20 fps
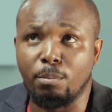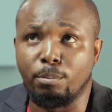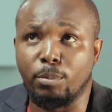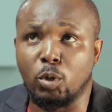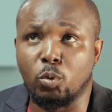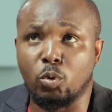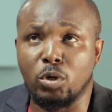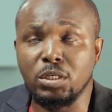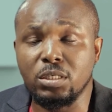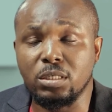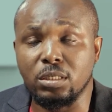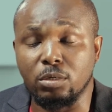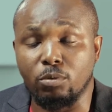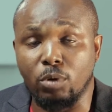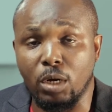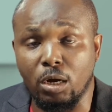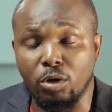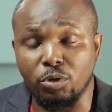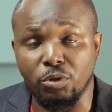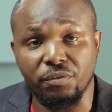But once in a
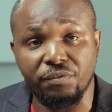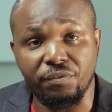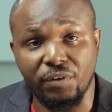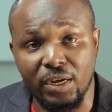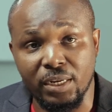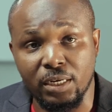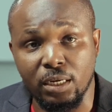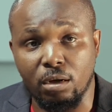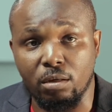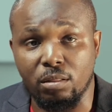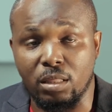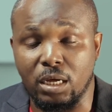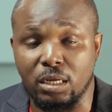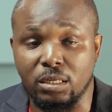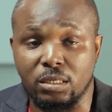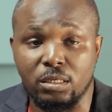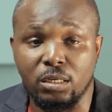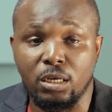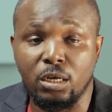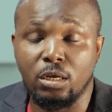while, you find out
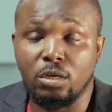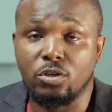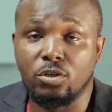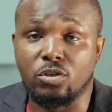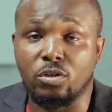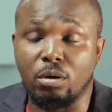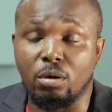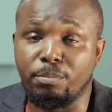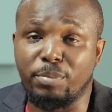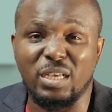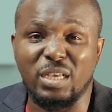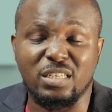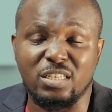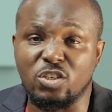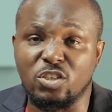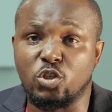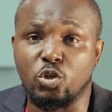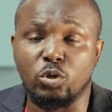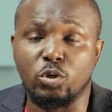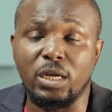that some
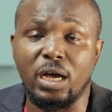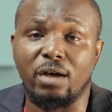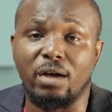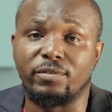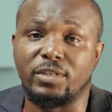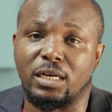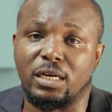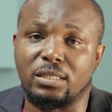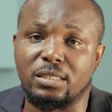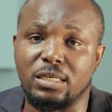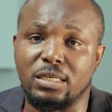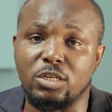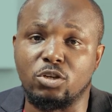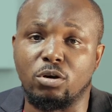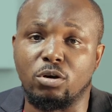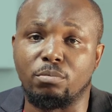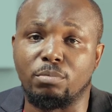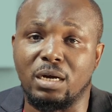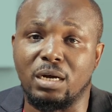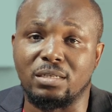persons don't have their TIN
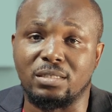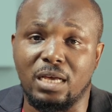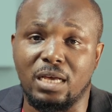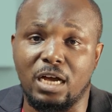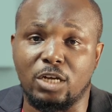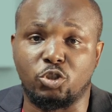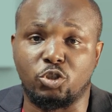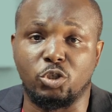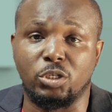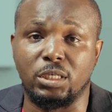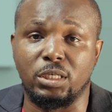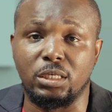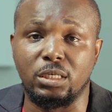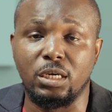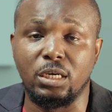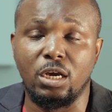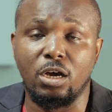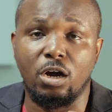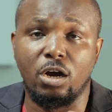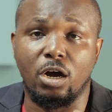numbers actually
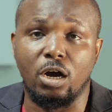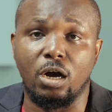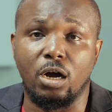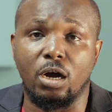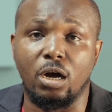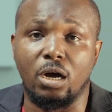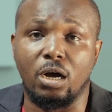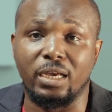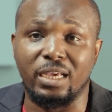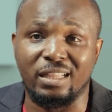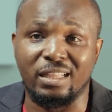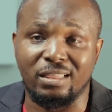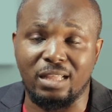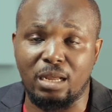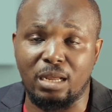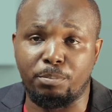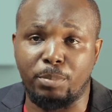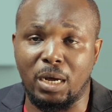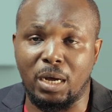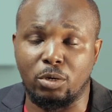in
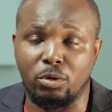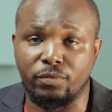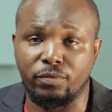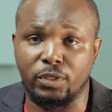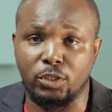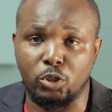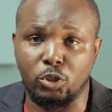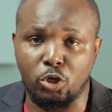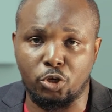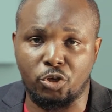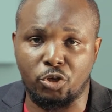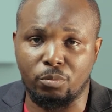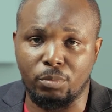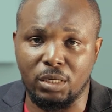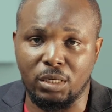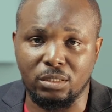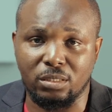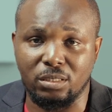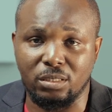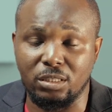that part of the
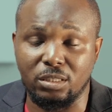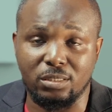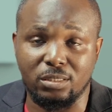document. The